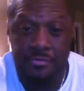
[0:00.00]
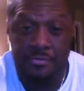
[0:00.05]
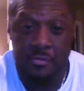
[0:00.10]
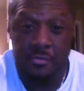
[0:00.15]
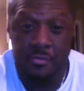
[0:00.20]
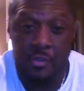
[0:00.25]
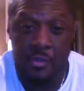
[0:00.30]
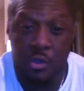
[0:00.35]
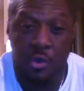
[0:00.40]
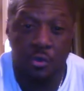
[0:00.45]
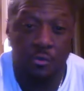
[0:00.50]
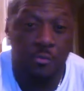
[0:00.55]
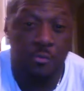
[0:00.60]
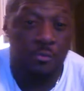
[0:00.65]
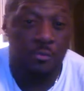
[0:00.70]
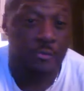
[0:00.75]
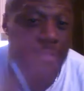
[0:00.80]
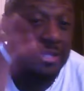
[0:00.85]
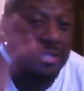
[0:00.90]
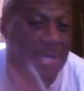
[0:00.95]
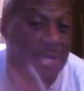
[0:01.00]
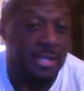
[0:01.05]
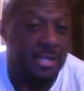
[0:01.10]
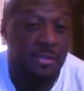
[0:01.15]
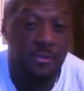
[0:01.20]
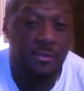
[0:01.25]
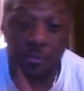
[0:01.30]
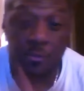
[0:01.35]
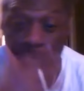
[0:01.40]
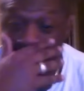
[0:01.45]
Whole clan of
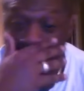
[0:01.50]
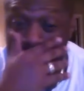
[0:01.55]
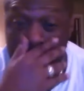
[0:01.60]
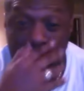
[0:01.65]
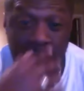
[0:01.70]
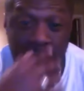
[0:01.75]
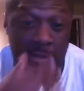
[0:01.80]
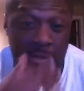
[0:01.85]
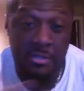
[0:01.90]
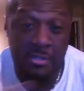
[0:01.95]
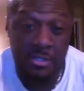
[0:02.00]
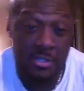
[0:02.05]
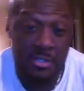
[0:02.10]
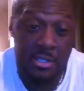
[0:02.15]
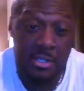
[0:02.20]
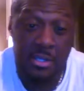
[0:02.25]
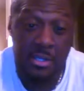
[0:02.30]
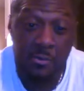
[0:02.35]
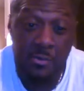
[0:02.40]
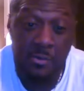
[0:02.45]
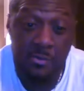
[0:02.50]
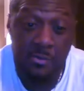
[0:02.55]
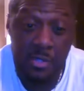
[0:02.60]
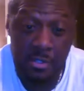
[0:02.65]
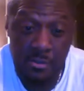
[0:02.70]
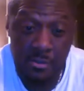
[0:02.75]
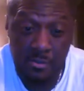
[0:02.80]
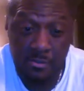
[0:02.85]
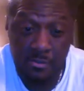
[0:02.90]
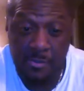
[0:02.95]
Nubian brothers is here with me.
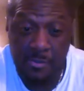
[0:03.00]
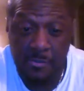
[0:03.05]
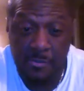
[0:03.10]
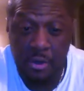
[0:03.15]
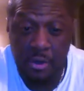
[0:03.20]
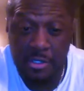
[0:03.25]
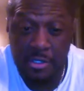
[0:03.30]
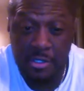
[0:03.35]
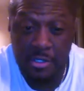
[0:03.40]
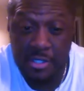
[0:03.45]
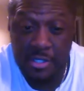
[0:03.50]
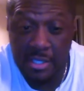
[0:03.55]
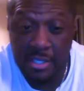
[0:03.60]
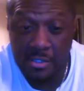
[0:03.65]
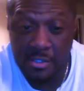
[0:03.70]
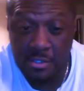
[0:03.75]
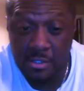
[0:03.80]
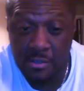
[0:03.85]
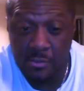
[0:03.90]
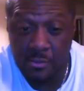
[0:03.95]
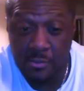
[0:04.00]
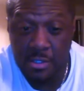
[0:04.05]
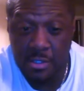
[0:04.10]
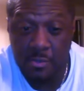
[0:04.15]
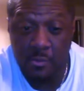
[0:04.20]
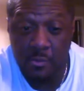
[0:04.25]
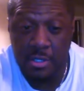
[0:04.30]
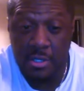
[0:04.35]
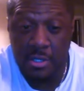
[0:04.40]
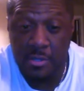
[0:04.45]
My partner's Angelo and them. What
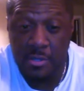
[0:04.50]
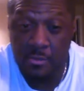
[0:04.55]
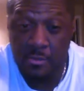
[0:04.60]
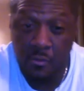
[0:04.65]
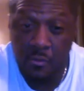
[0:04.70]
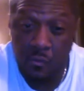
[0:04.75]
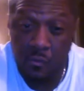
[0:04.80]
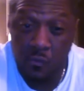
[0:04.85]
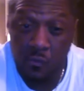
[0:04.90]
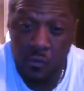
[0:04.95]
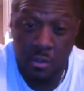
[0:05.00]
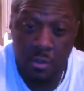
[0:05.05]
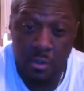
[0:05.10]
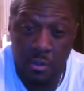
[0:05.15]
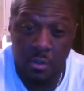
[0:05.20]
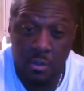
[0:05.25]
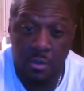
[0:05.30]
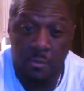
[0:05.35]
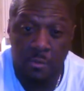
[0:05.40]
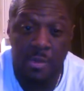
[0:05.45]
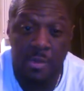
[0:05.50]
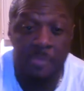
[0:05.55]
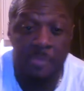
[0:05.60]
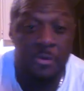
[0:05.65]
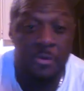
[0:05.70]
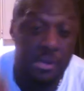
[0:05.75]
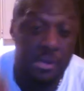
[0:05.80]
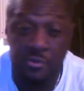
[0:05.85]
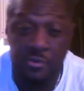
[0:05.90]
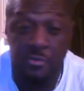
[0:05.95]
up? My
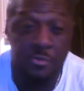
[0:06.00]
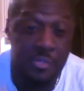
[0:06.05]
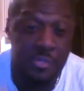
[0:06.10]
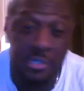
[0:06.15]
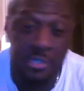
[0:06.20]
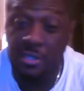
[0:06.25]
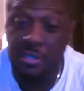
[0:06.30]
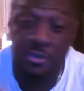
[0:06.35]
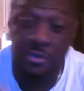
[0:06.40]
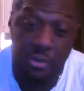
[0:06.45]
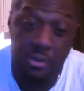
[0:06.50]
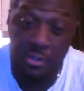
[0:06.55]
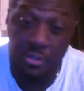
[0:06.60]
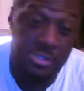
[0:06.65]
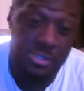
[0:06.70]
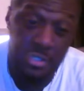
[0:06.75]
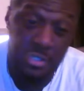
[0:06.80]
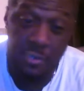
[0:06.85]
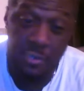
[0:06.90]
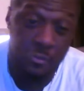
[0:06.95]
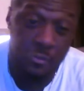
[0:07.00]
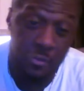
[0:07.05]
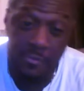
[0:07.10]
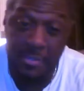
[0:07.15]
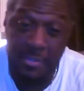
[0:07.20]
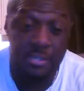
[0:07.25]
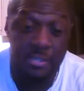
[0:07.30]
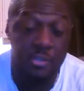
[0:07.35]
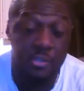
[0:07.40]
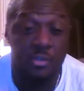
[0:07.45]
partners from Senegal is here with me. I
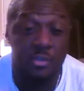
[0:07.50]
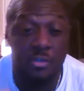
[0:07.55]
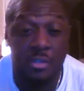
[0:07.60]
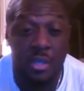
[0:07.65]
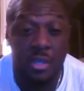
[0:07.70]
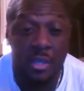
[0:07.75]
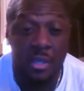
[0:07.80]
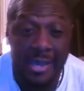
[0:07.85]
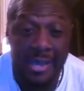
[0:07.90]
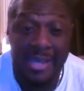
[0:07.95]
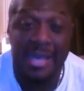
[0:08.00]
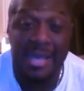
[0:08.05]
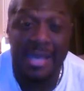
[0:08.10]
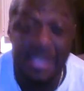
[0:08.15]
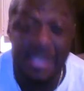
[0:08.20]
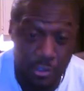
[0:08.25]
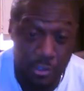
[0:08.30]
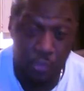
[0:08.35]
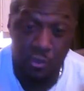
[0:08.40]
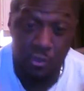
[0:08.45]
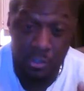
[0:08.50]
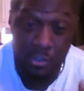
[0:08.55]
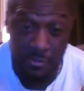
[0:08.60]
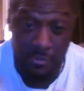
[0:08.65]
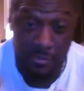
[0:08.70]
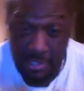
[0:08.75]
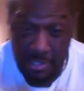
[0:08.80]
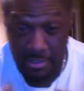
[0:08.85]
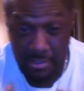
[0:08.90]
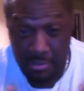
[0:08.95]
taught them
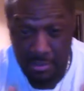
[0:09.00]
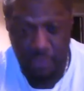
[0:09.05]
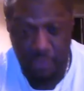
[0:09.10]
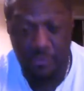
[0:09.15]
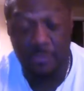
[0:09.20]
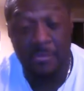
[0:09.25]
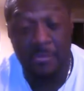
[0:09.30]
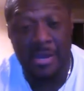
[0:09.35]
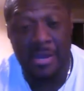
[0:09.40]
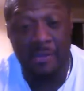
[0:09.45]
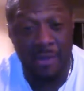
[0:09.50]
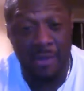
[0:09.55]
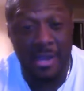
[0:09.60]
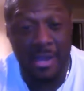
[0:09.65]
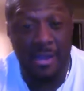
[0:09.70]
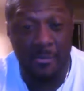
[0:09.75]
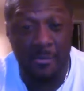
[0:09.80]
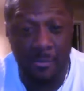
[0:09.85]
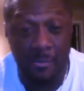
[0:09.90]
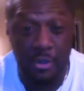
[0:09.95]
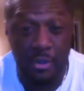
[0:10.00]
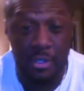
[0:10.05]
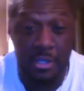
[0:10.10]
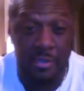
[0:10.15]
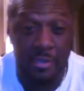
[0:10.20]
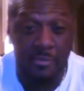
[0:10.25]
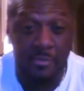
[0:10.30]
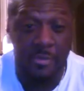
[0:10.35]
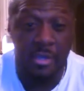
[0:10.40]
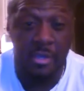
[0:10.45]
English from my rhyme book.
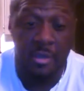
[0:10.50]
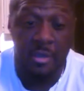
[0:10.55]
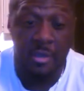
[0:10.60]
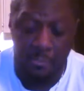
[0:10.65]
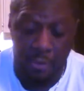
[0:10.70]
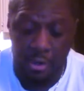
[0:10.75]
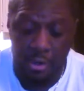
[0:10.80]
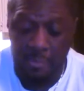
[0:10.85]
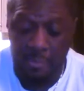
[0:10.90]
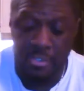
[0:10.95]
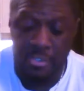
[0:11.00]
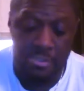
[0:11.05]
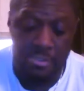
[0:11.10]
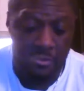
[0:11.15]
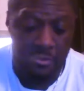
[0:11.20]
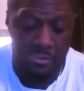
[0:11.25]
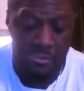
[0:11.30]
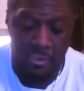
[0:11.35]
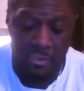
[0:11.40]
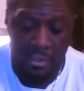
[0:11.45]
Him, Marmadou,